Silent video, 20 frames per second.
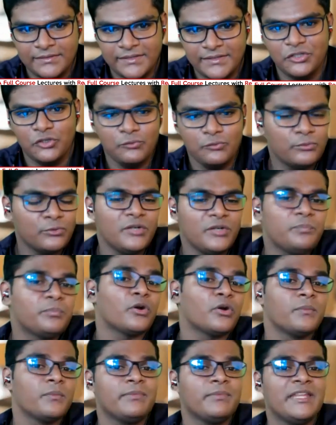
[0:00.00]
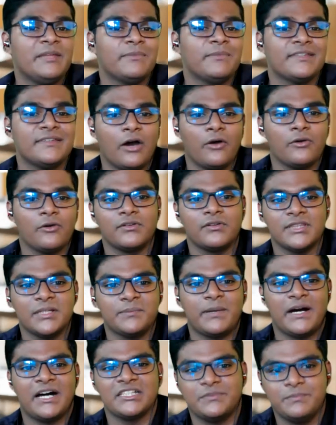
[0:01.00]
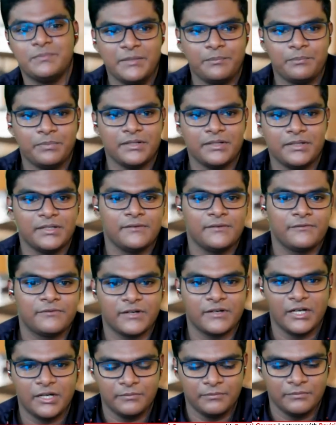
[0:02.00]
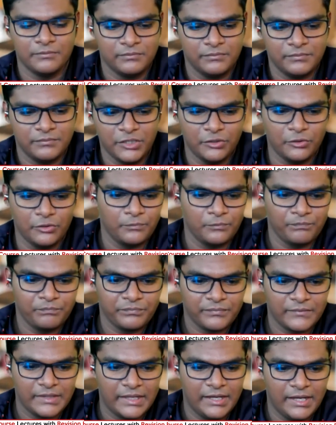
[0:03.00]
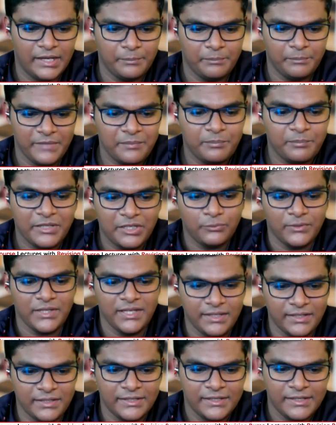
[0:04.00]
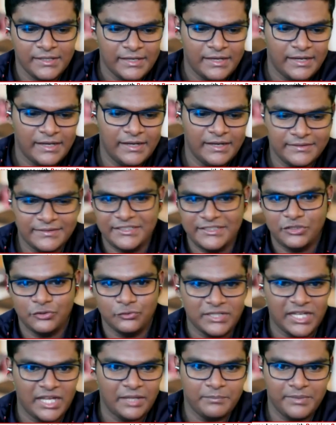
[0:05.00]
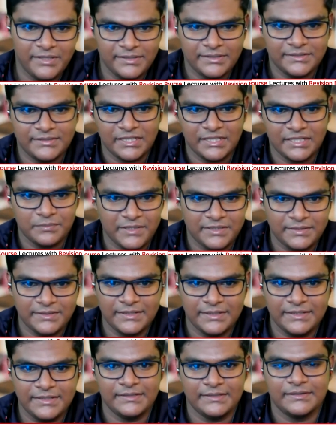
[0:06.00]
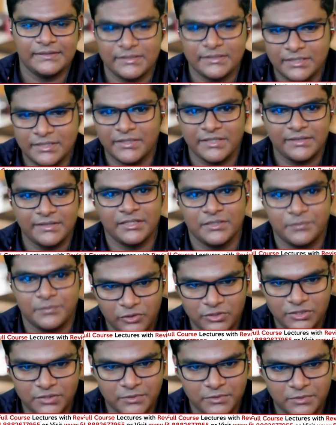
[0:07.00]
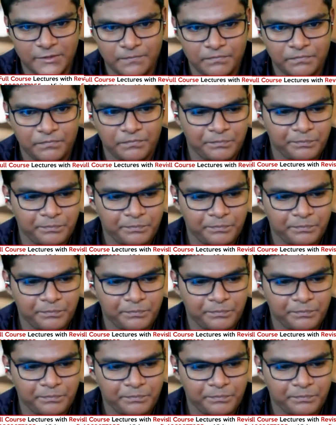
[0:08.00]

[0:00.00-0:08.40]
then you would probably miss out on the past paper from, you know, uh, in between uh, these two time periods. That's basically that's something that's possible.